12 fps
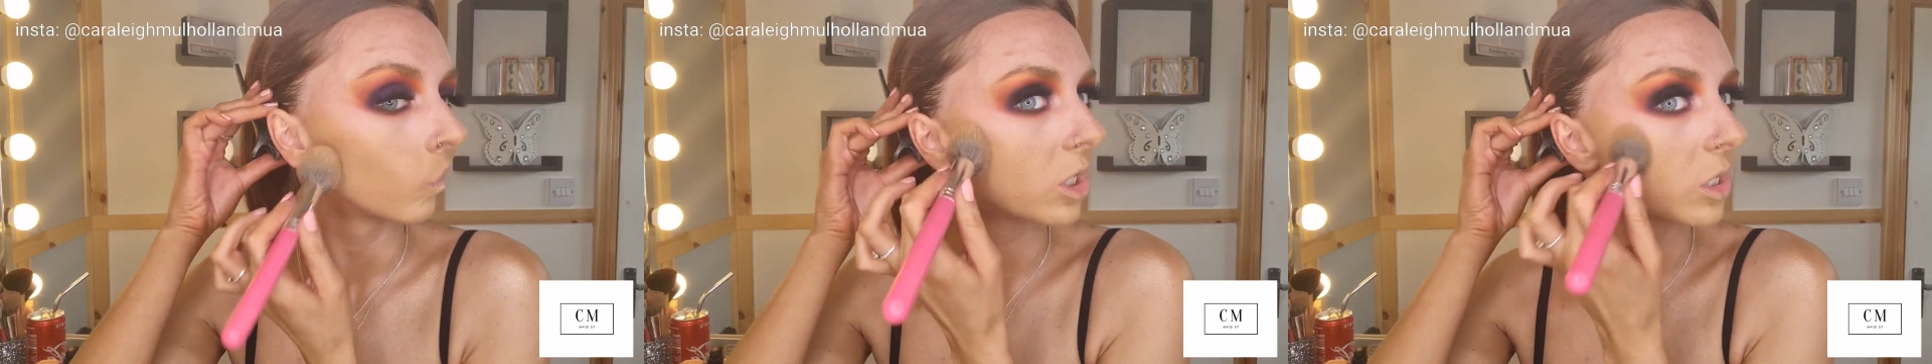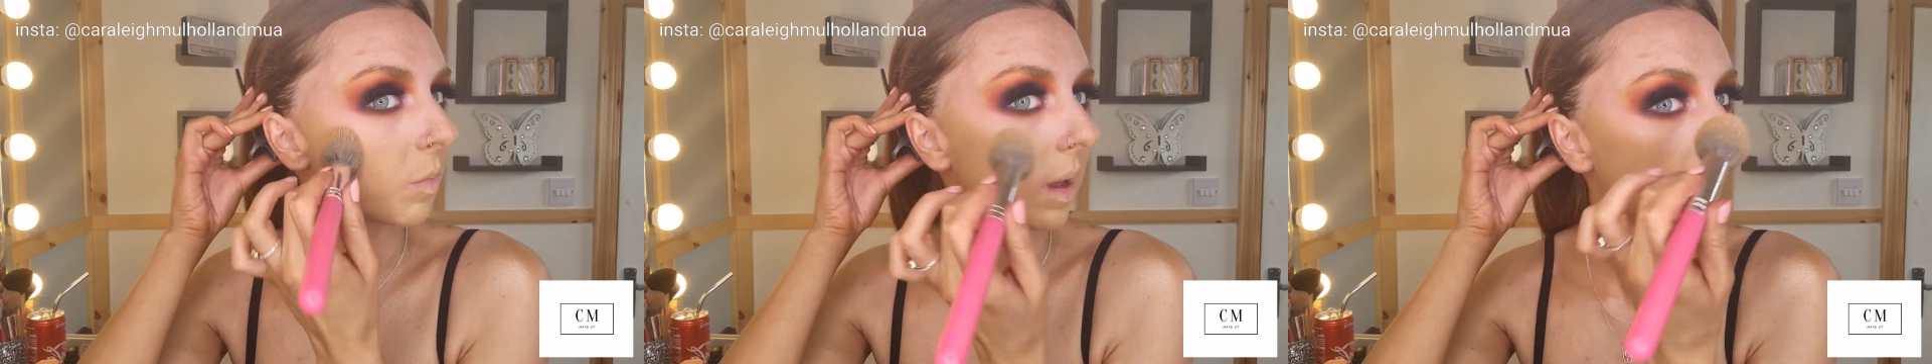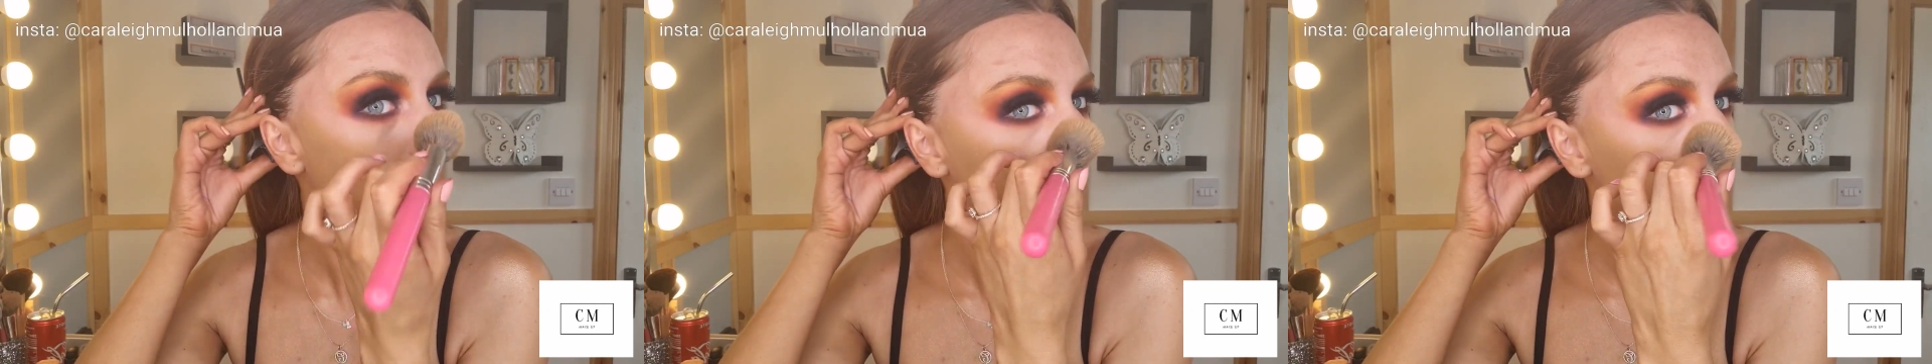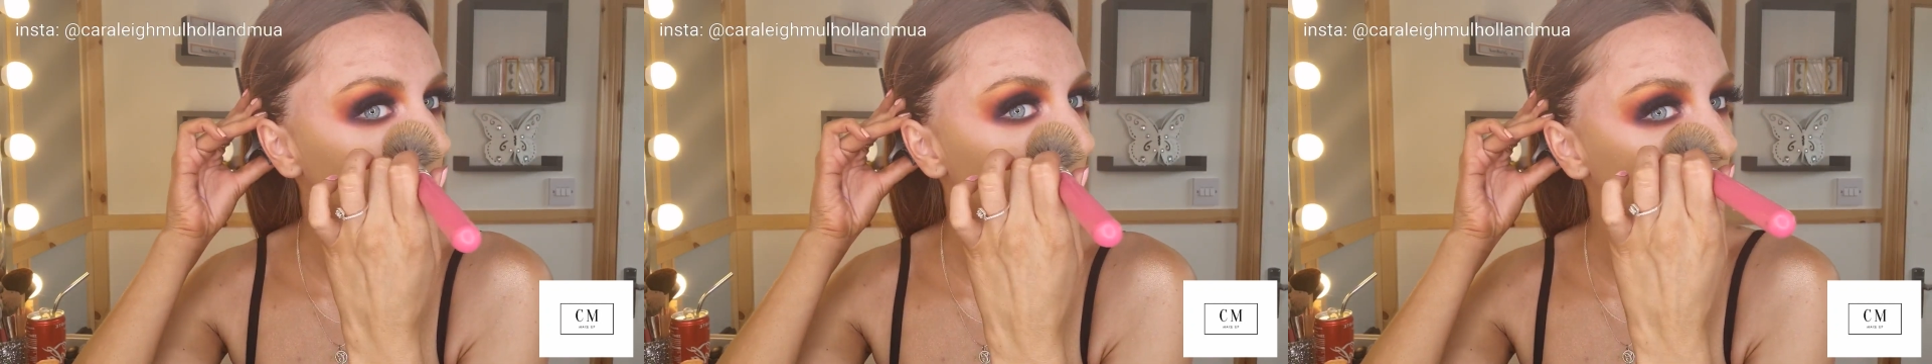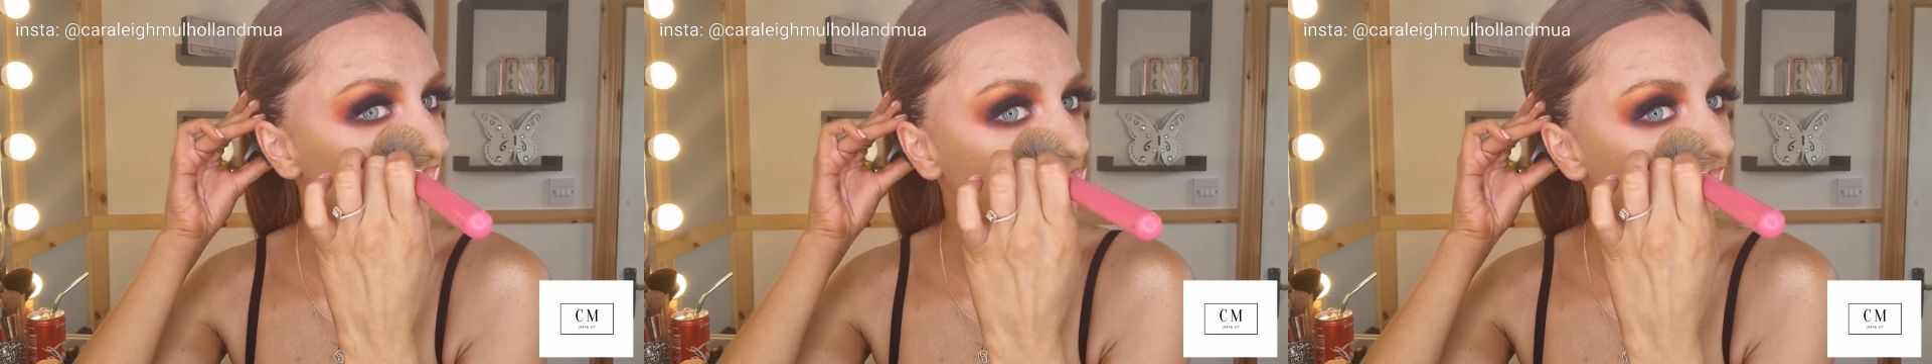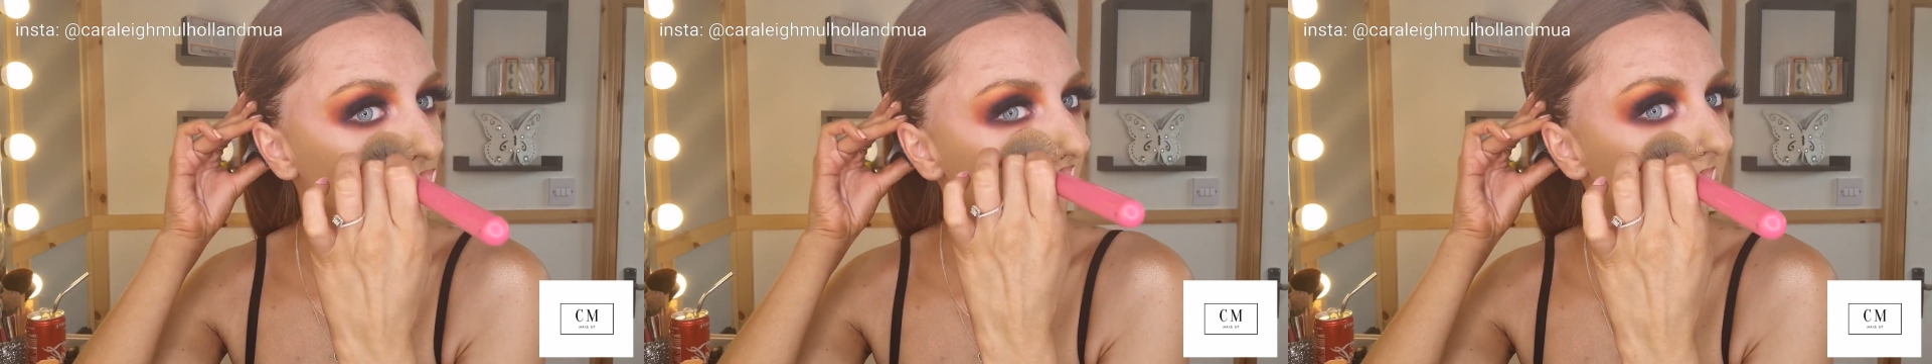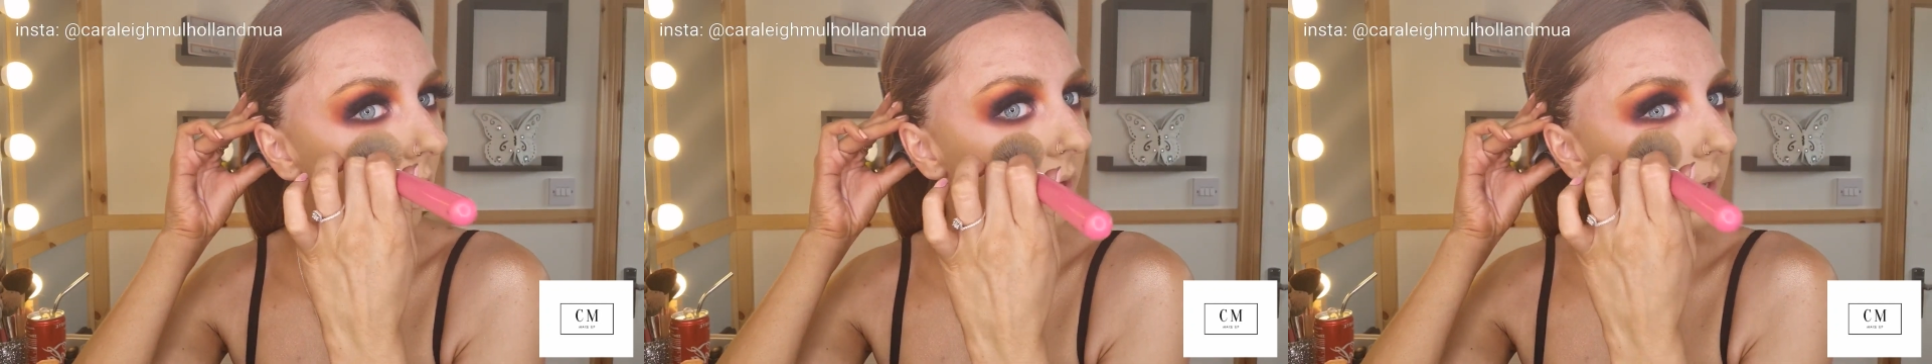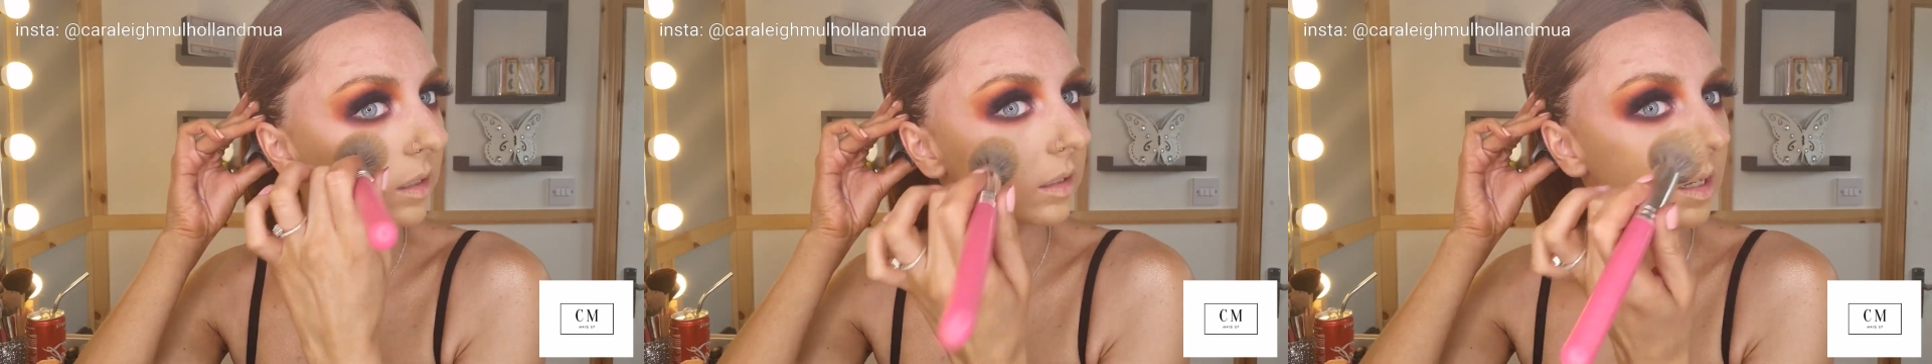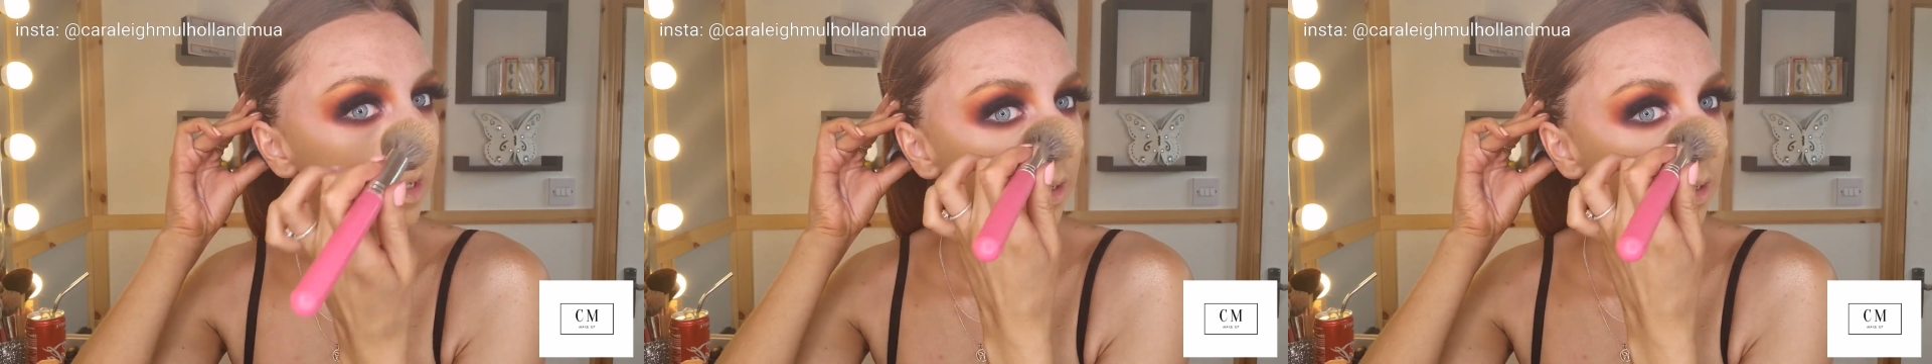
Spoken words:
Just packing on that product